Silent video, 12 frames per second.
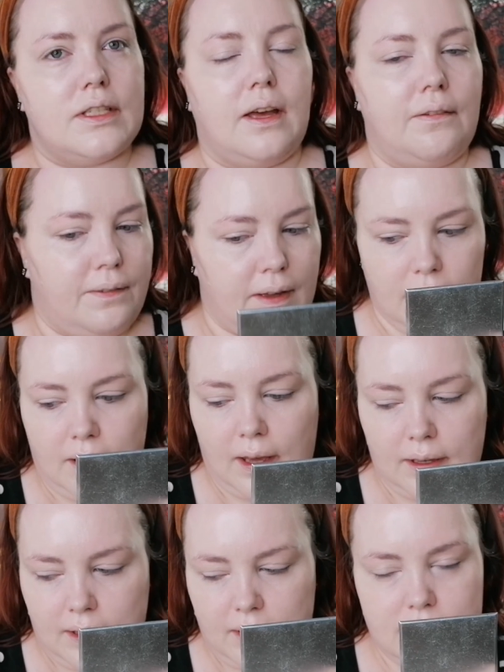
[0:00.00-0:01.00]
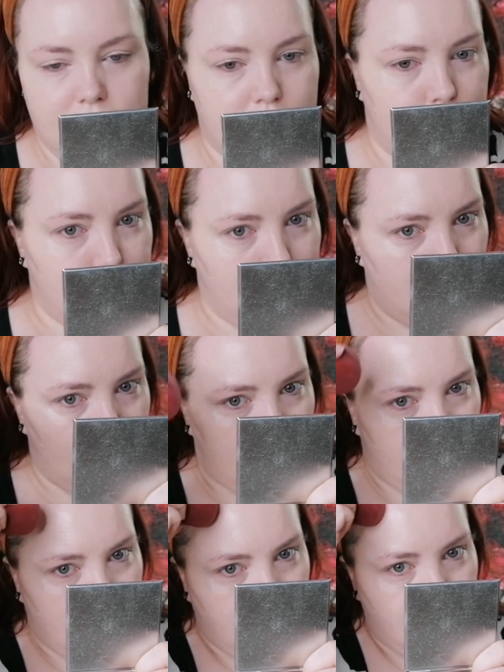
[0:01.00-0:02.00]
I feel like it's
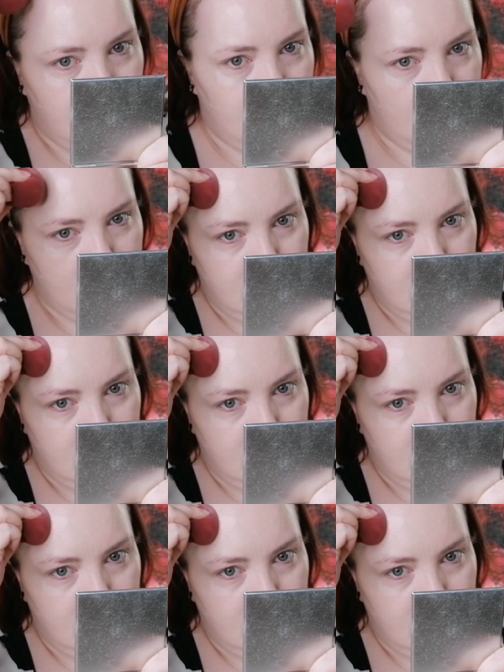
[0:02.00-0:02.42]
more,